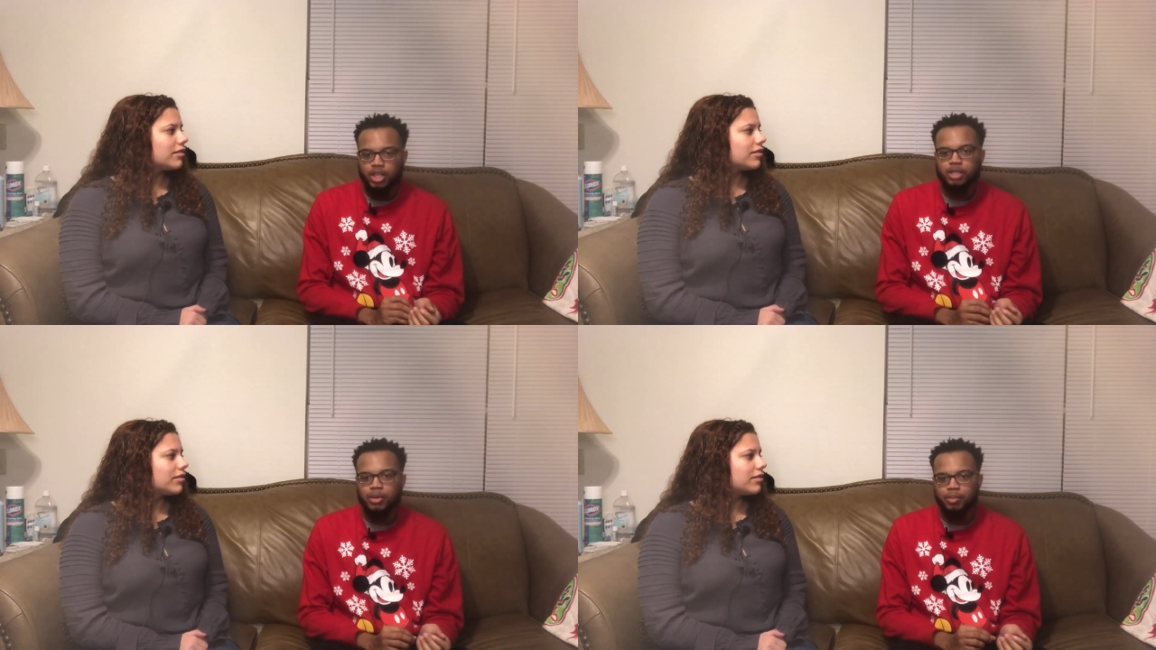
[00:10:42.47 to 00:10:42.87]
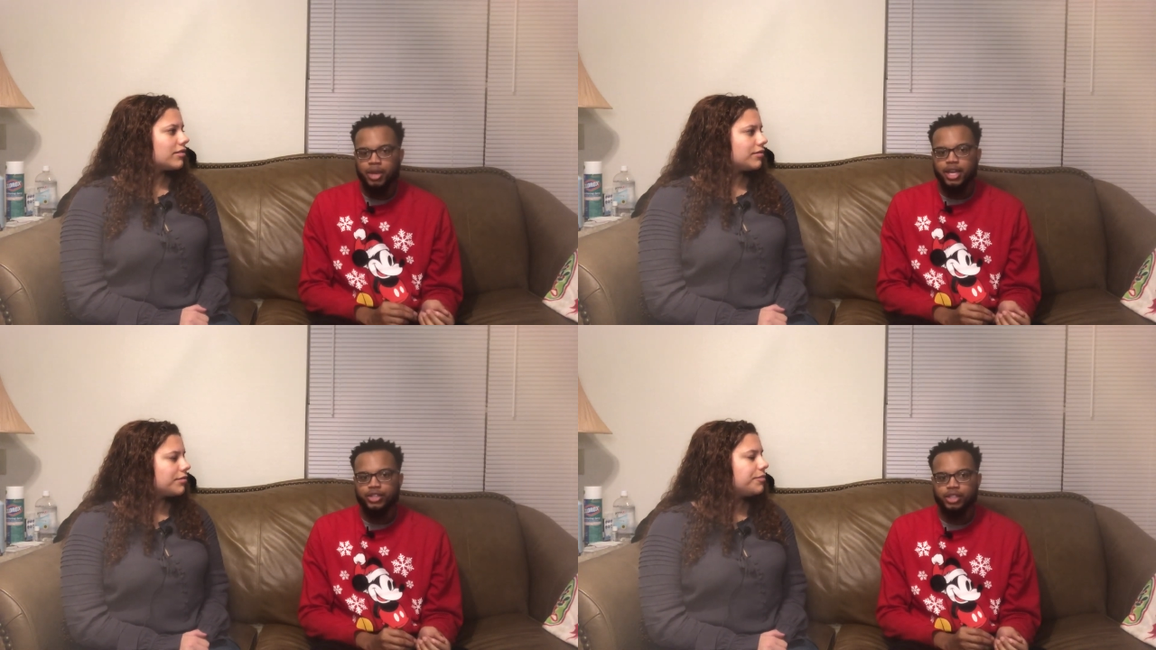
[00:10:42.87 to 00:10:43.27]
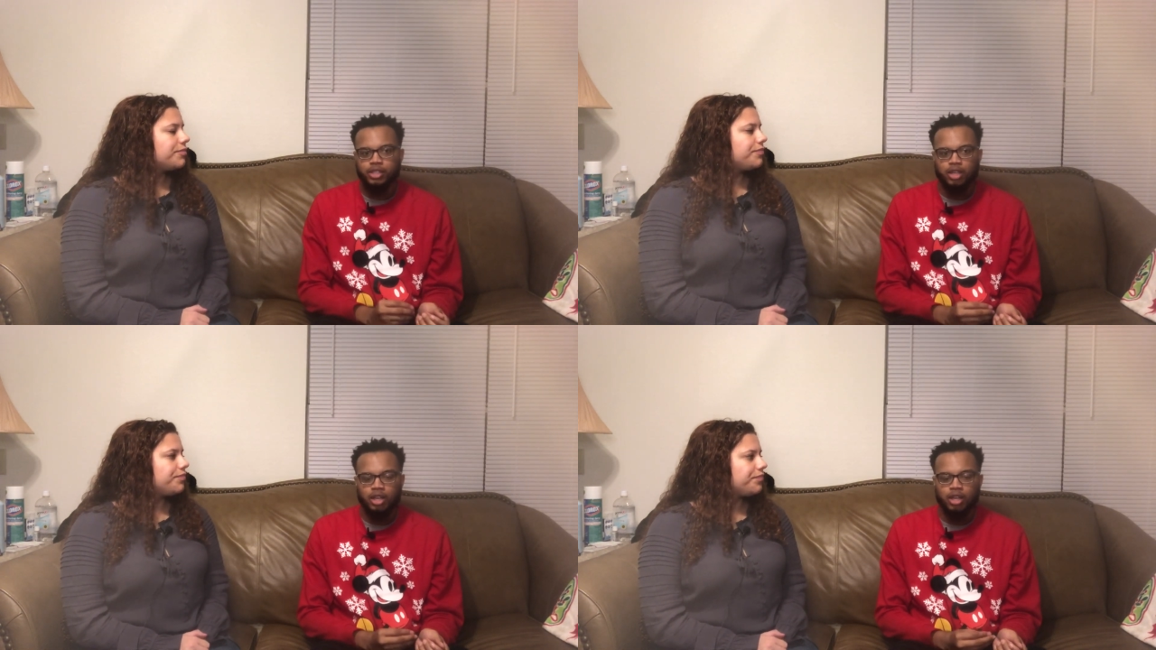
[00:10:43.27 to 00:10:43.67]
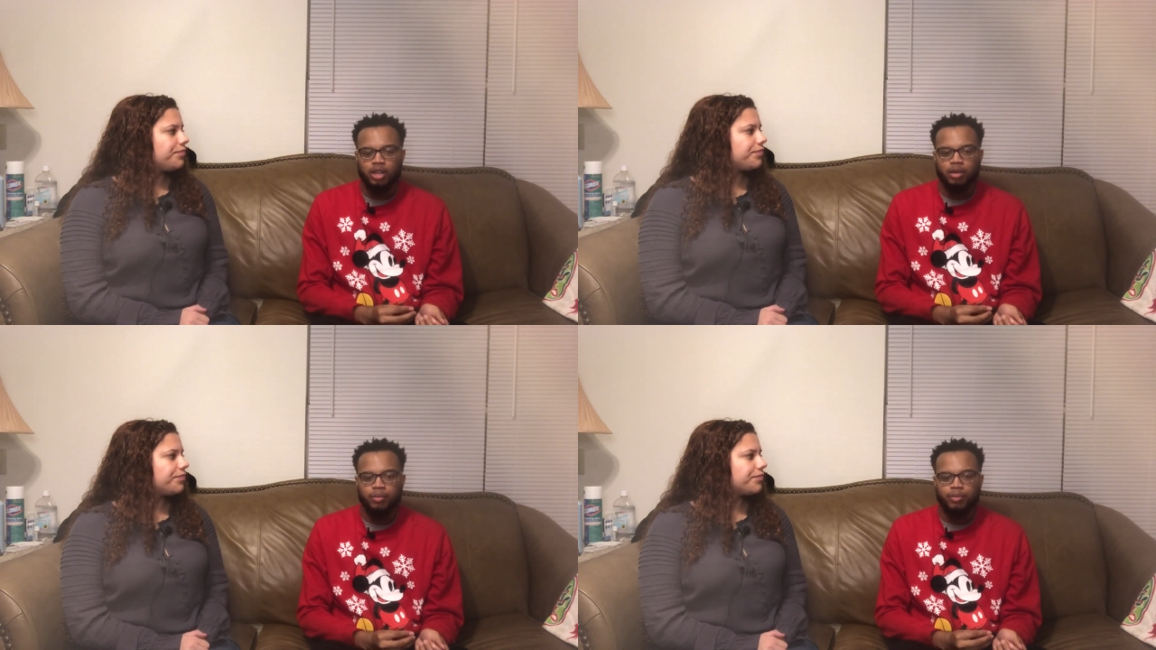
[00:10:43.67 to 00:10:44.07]
Speaker 1: is my passion.
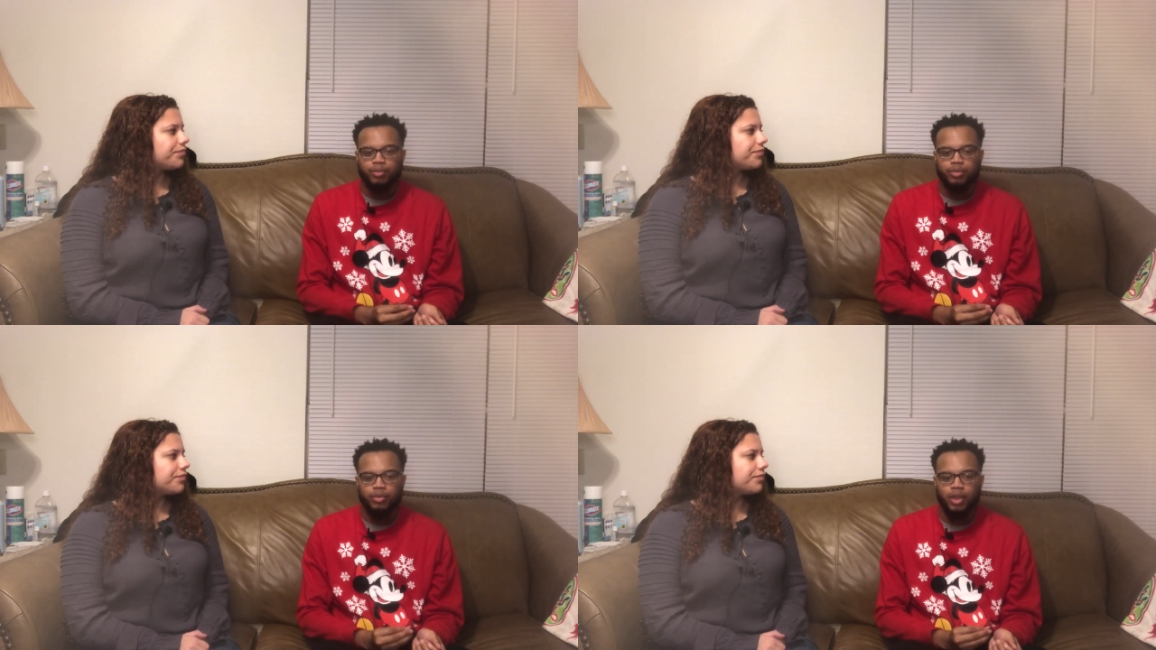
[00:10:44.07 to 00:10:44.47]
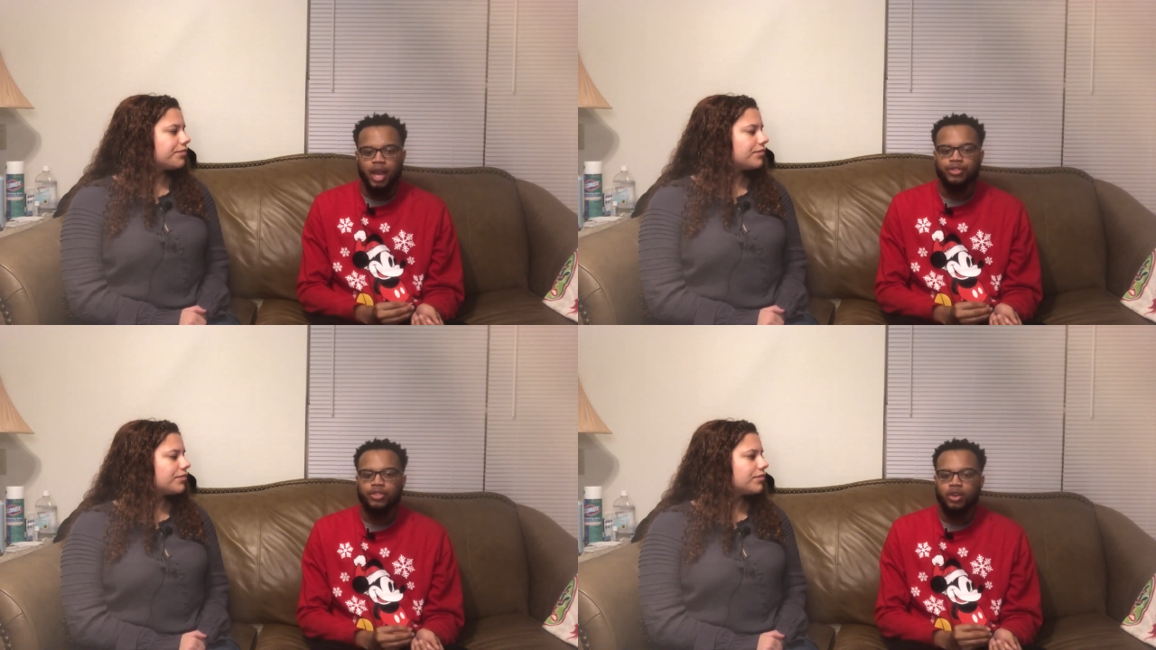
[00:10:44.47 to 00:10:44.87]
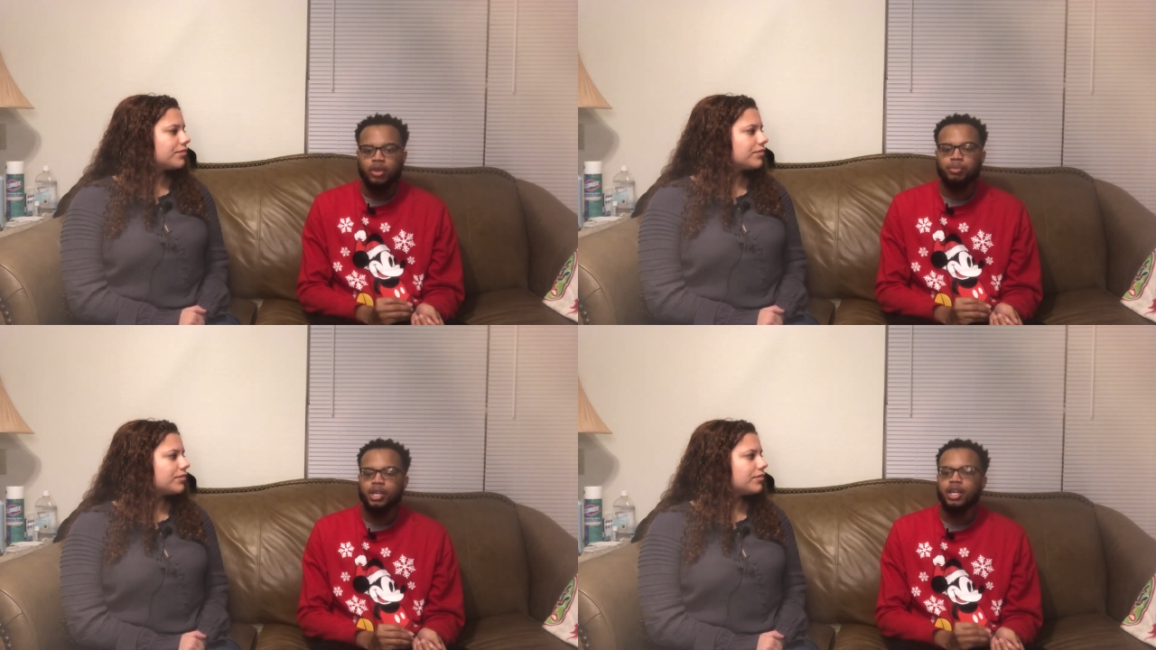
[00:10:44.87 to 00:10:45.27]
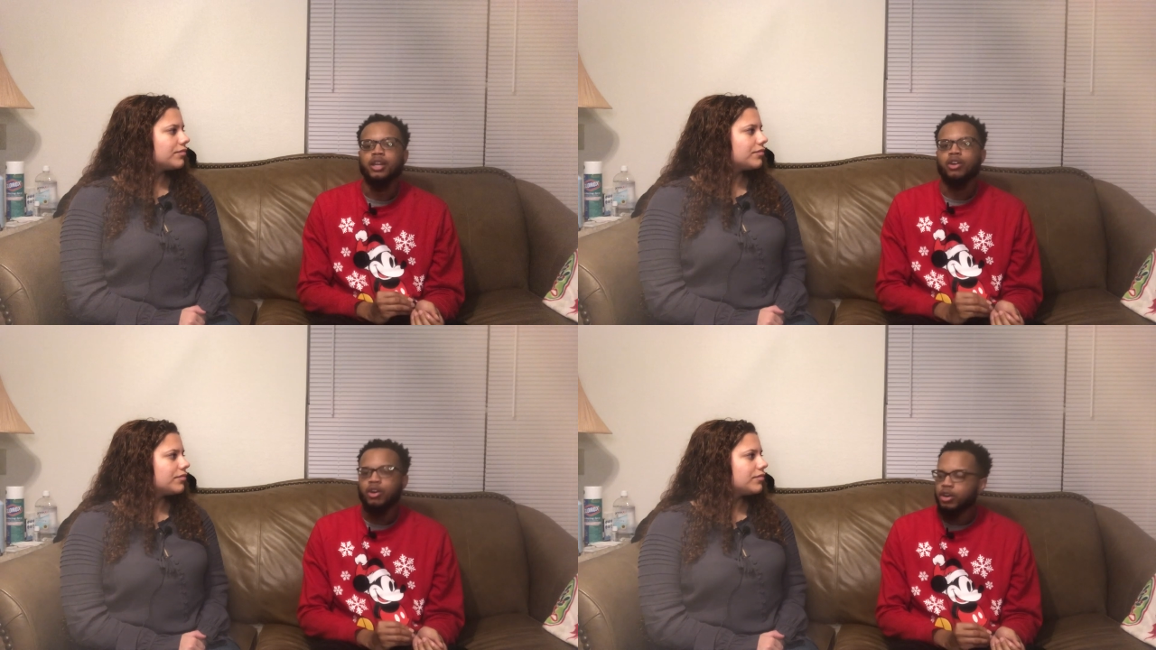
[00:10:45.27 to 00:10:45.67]
Um, I thought being
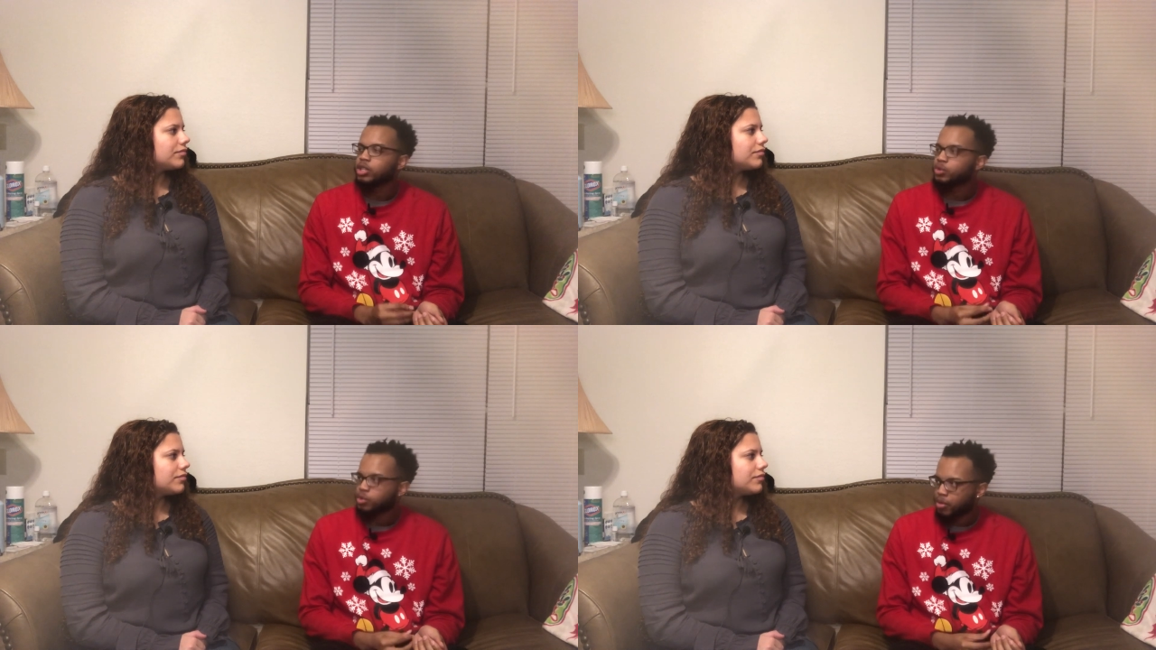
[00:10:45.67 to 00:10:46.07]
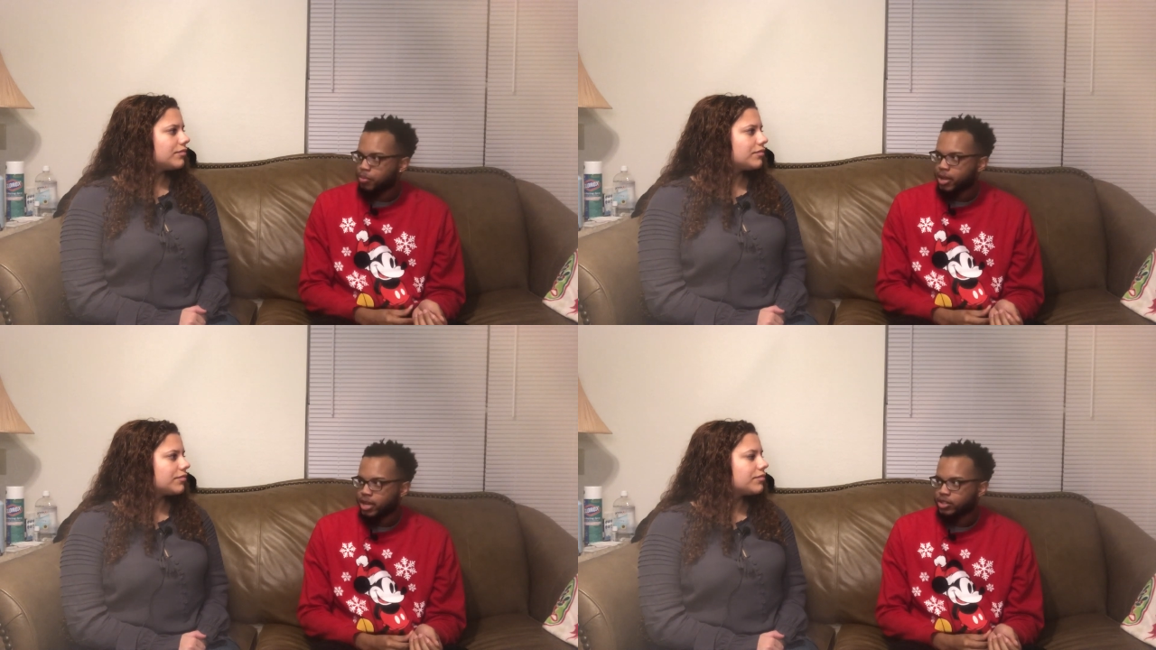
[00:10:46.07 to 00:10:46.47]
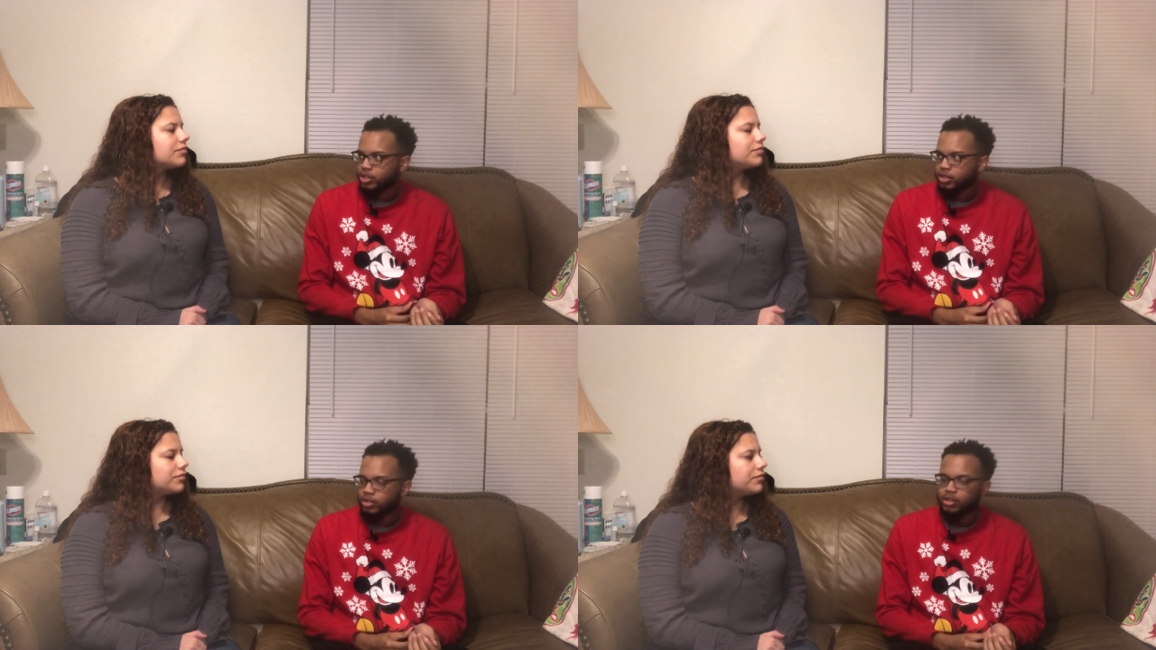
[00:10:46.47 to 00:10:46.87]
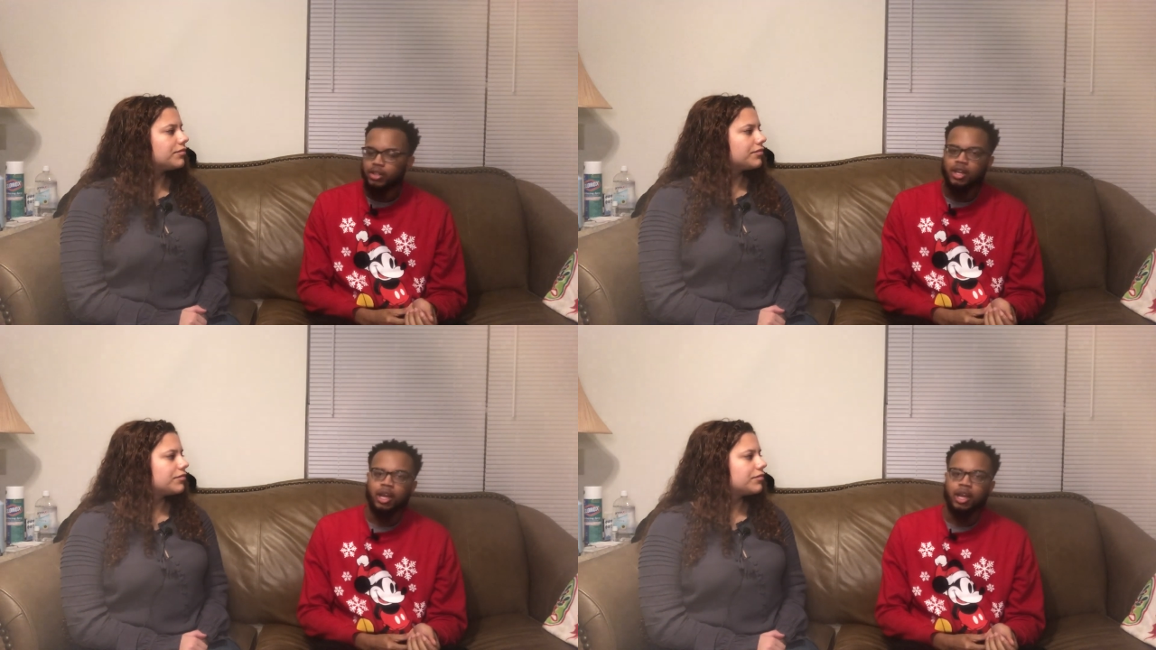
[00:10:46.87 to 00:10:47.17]
an artist was my passion. Mm -hmm.